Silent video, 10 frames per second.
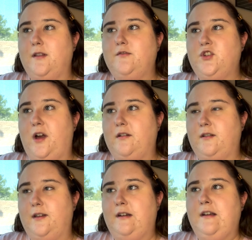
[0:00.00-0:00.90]
of
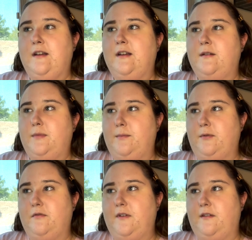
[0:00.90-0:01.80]
chocolate.
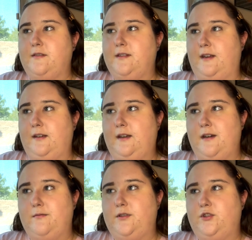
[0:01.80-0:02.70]
people felt sick.
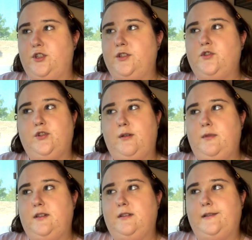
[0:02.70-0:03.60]
I was just
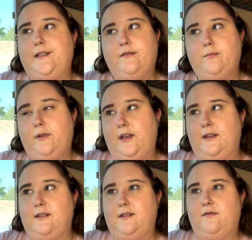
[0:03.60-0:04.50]
dreaming to leave the
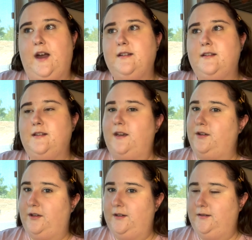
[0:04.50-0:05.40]
place as fast as I
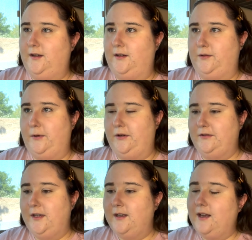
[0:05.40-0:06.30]
could, unquote.
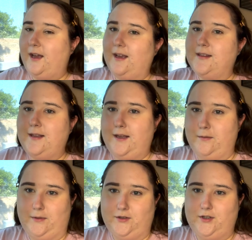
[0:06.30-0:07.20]
I guess I
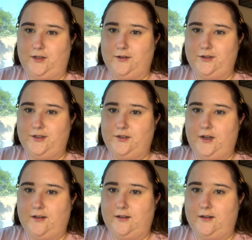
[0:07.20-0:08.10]
am mentioning Hershey's
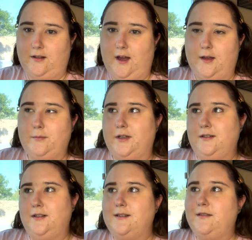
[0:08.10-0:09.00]
chocolate a lot, but
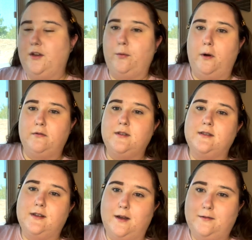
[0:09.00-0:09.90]
it's in the quotes,
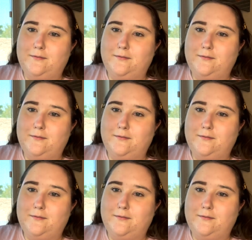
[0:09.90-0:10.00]
it's not